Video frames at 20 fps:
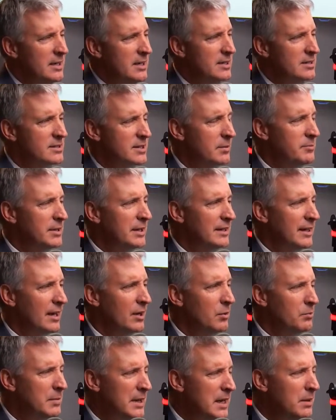something that I
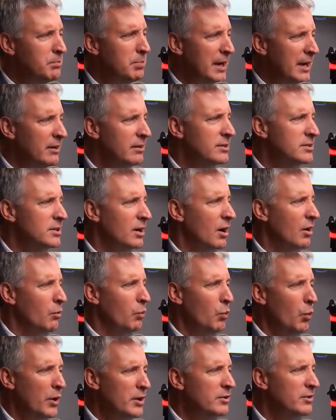know many parents are
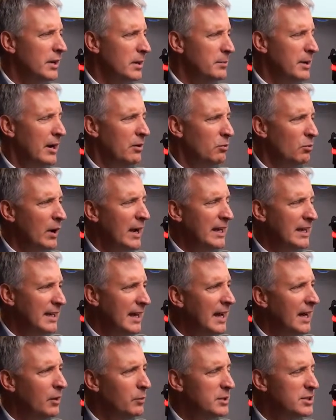wondering about right
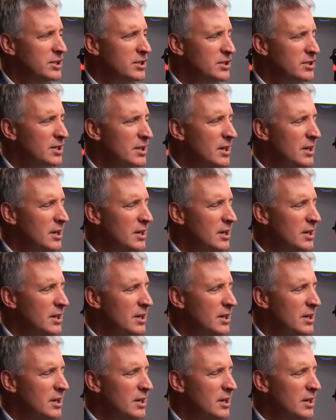now, which is,